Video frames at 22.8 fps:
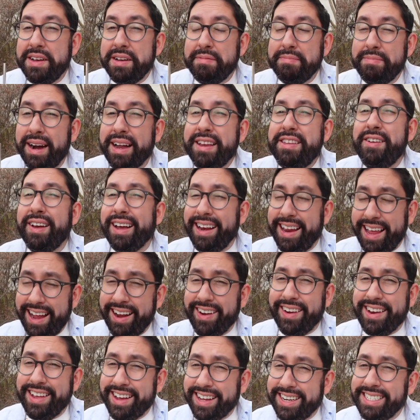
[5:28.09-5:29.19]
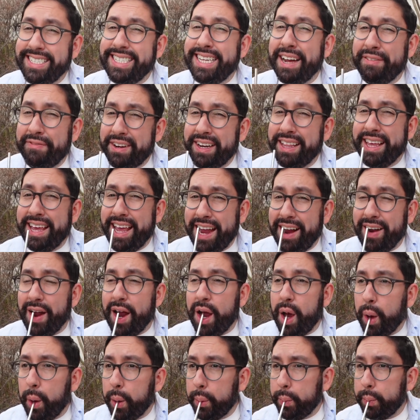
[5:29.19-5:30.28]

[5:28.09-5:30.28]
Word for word: But you can hear it. You can definitely hear it.